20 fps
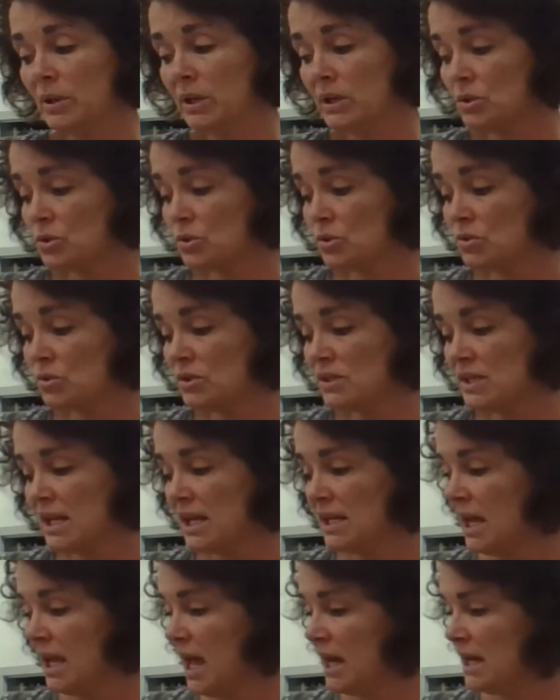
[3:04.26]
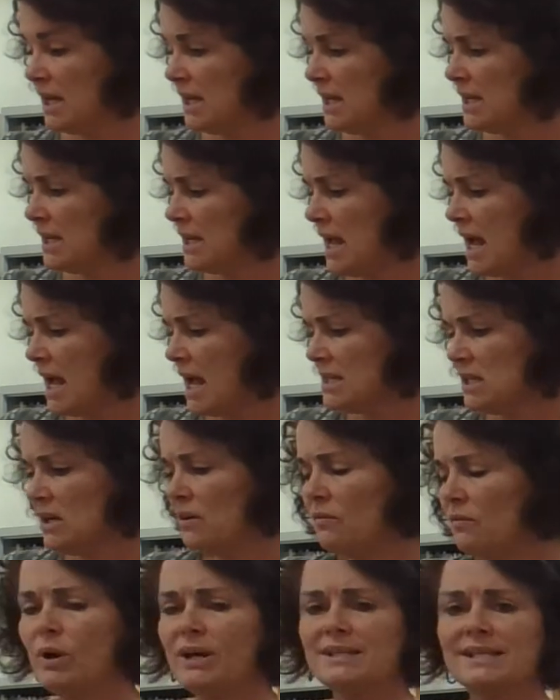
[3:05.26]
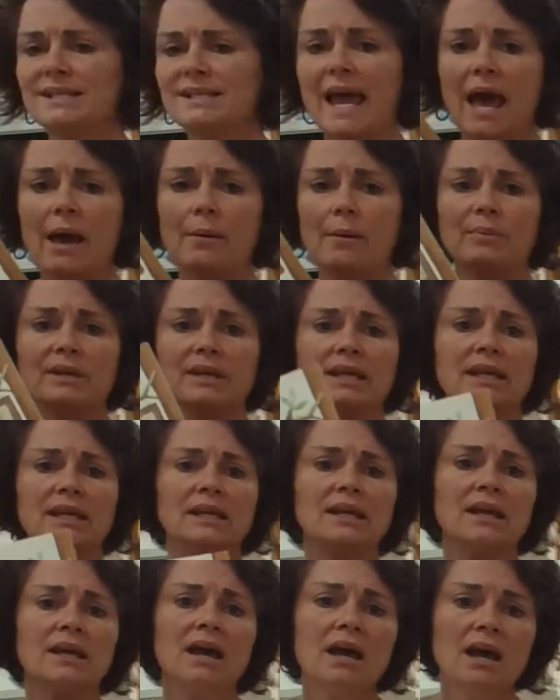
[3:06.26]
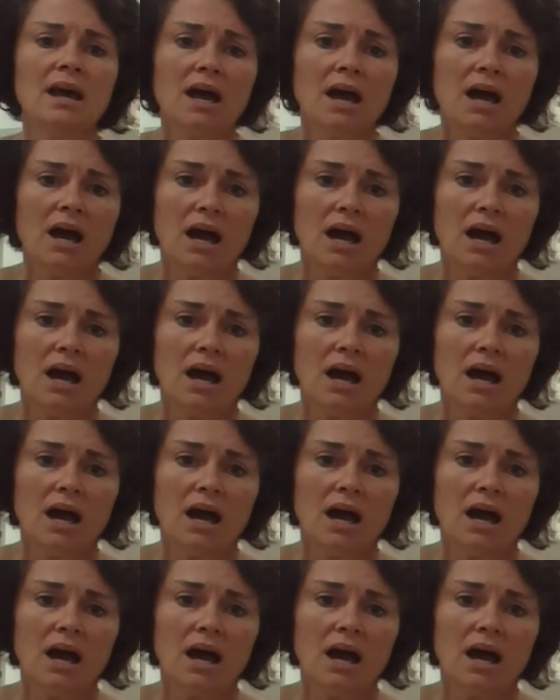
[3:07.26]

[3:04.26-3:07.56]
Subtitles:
of pictures and kind of get an idea of what's happening.